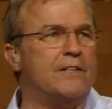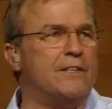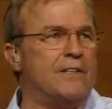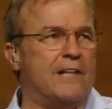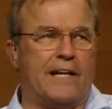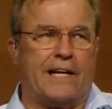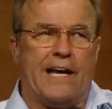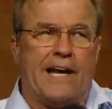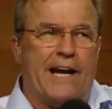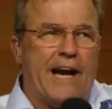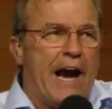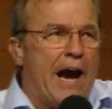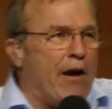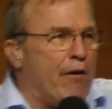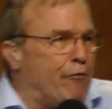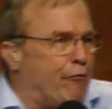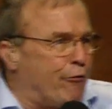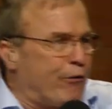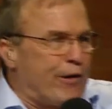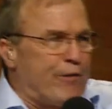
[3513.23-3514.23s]
Again,
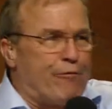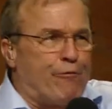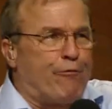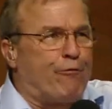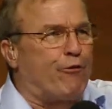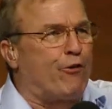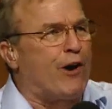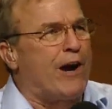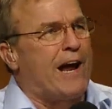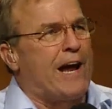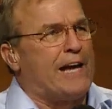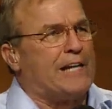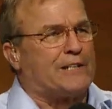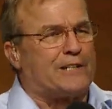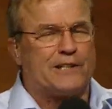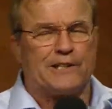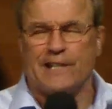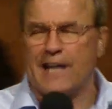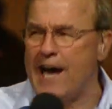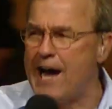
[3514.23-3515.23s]
every phrase
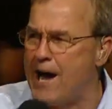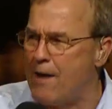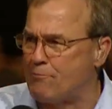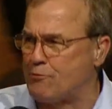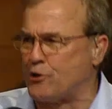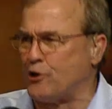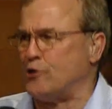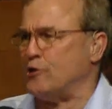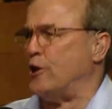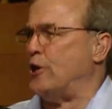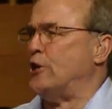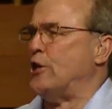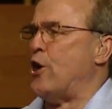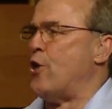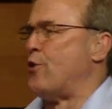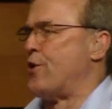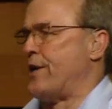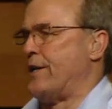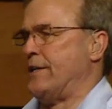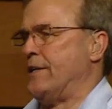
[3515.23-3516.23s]
is absolutely
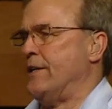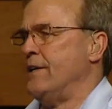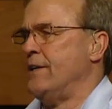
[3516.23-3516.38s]
loaded.